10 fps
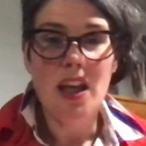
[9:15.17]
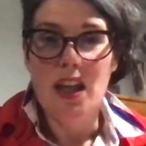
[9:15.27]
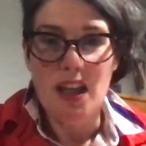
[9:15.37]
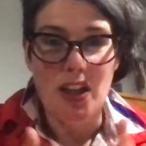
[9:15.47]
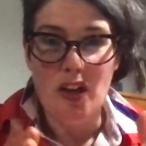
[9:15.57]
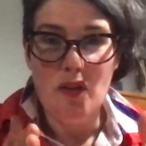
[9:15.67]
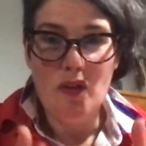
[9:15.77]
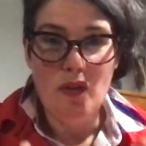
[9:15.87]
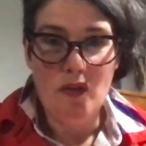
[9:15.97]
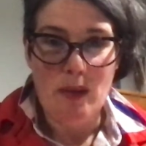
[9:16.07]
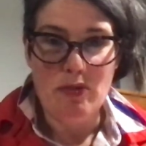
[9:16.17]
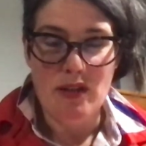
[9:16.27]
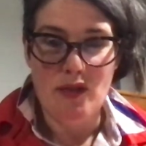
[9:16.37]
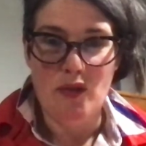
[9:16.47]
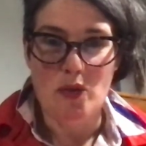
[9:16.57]
you know, February the
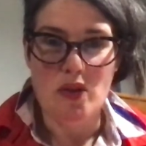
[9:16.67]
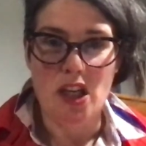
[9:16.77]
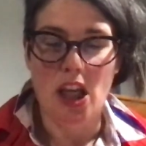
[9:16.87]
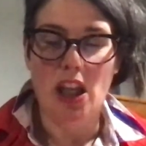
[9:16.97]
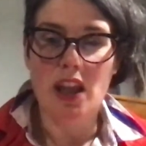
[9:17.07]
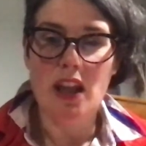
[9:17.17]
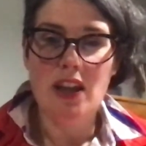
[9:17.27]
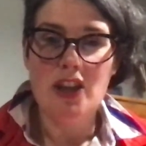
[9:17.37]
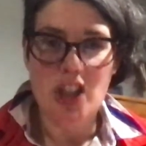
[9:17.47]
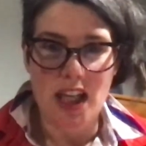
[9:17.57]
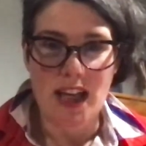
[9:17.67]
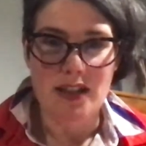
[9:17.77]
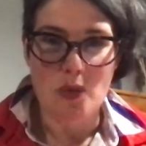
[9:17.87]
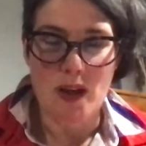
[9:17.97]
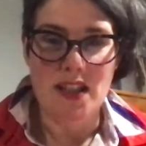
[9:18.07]
14th, she has
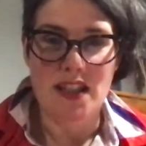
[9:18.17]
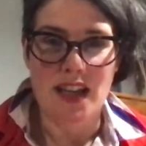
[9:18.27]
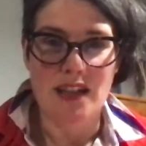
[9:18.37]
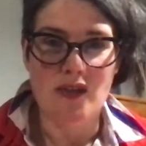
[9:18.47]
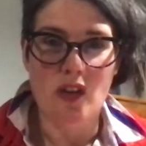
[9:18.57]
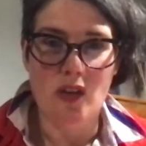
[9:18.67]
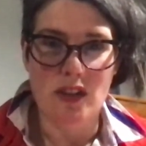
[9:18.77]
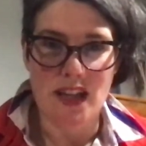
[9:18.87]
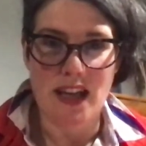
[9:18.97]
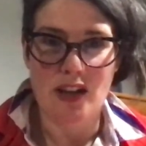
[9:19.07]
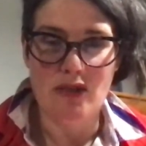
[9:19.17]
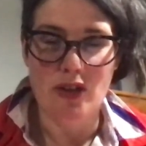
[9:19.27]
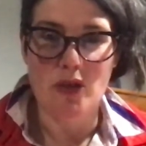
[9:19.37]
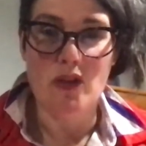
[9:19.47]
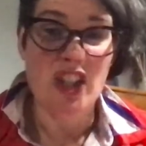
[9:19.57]
20 days of holiday
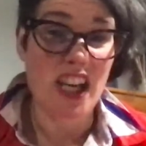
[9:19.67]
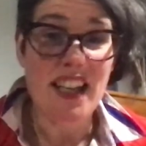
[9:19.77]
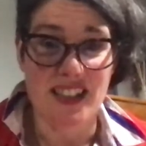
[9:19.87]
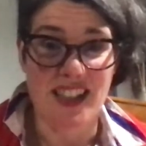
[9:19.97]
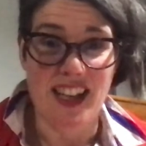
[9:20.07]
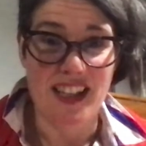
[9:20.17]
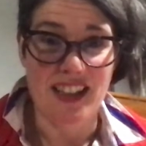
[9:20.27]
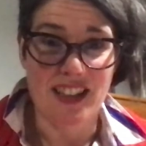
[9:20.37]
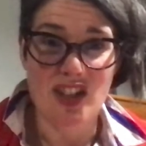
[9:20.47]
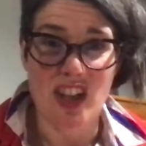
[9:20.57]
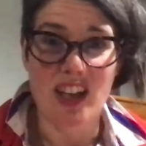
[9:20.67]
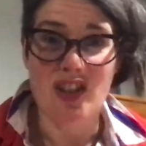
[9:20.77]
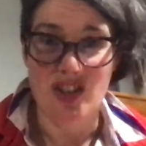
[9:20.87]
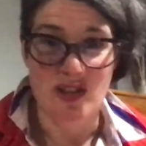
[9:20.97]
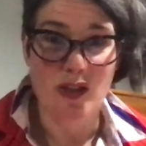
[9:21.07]
accrued that she hasn't taken this year
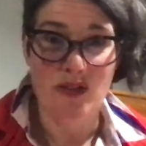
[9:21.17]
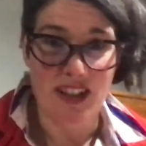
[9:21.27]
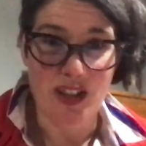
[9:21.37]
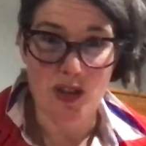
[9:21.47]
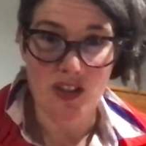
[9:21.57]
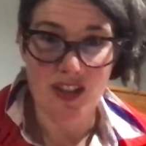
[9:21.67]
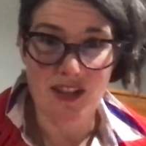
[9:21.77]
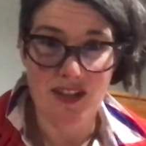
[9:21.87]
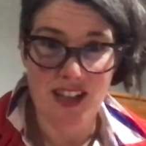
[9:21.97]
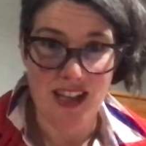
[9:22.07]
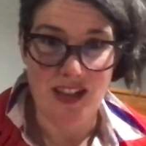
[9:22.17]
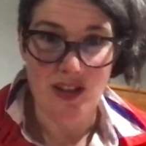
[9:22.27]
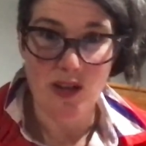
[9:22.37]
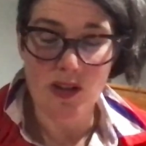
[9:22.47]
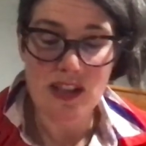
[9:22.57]
because she's not very good at taking her
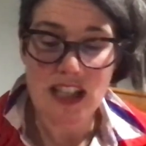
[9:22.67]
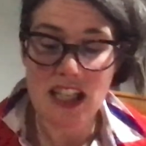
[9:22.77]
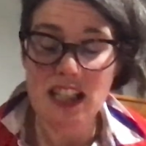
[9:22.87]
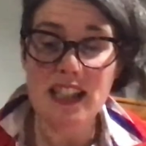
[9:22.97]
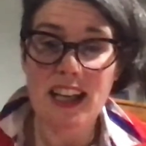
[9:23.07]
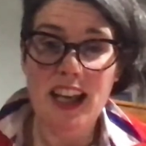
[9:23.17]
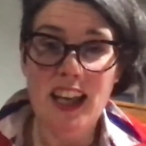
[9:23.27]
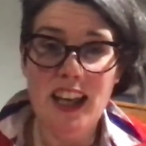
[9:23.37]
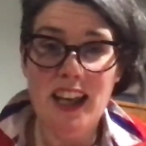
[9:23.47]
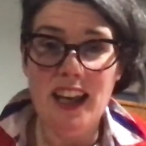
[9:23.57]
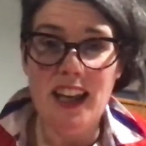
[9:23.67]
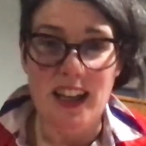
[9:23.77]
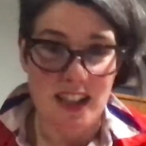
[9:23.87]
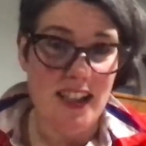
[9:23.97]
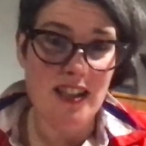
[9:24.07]
holidays
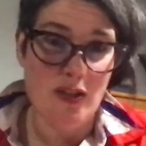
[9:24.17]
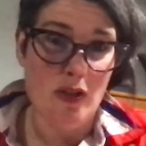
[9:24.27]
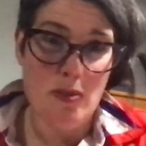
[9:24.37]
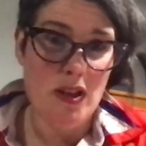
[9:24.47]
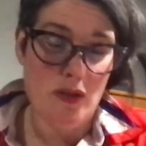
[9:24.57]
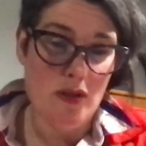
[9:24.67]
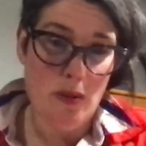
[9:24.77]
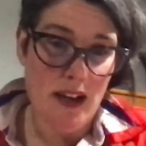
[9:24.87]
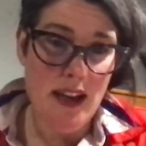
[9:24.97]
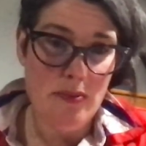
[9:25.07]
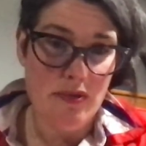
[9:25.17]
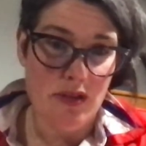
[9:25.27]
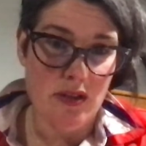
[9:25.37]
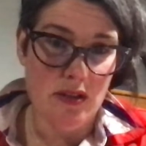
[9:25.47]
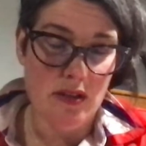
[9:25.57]
and it's got to be used by
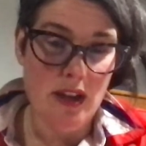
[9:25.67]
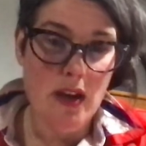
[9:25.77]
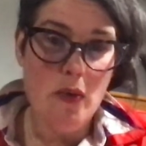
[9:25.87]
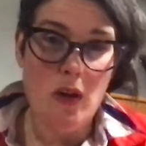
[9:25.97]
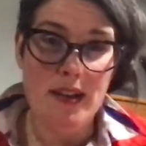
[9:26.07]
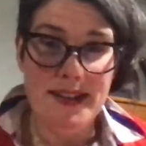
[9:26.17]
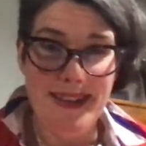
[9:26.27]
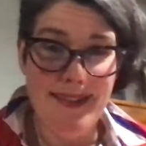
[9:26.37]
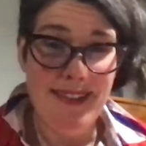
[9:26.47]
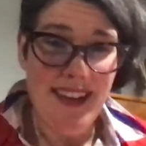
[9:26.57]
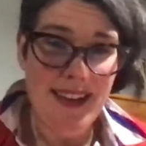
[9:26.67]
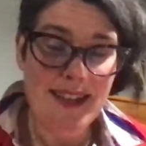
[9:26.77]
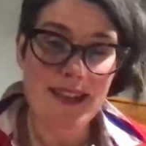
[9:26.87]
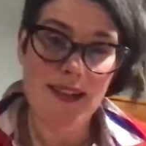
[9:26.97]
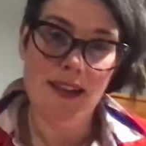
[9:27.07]
April. Well, under
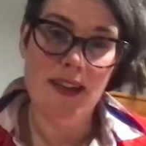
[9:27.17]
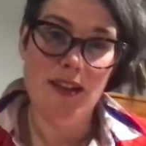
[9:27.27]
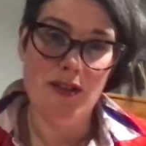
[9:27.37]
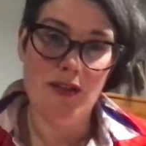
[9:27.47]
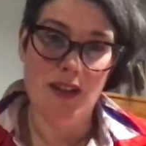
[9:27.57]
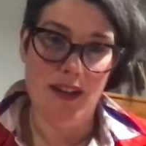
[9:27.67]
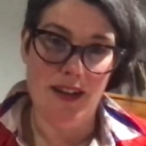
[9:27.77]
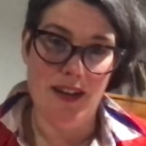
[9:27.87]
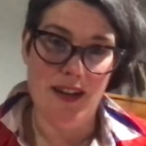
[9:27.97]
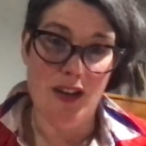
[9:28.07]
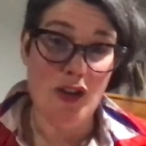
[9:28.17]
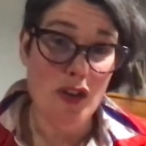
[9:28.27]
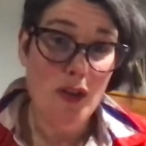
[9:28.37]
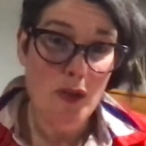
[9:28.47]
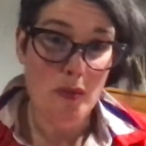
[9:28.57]
this uh,
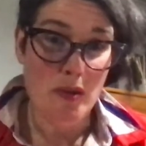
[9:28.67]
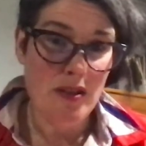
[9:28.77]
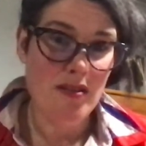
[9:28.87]
new